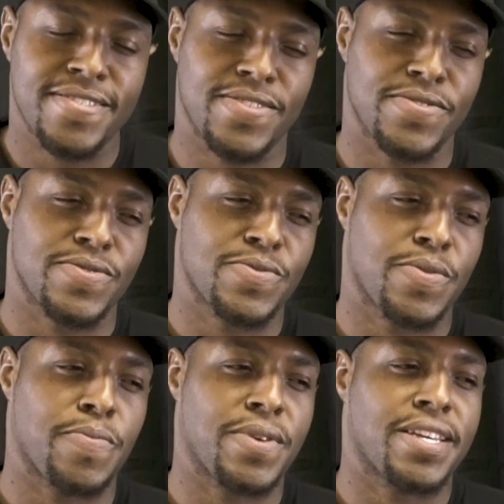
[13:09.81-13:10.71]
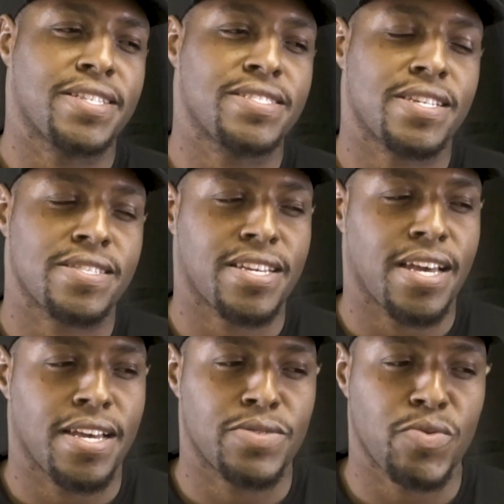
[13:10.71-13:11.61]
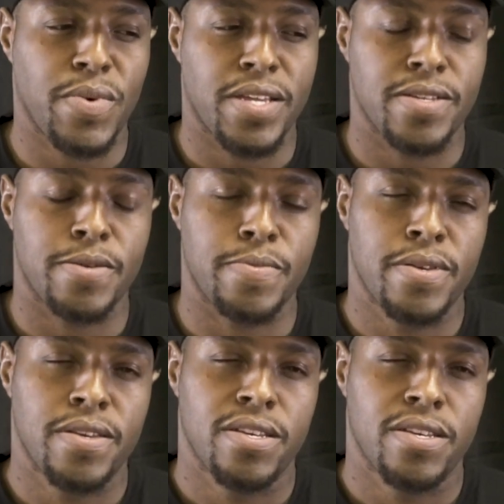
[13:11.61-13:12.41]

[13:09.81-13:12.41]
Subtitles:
So me and these other guys, we met up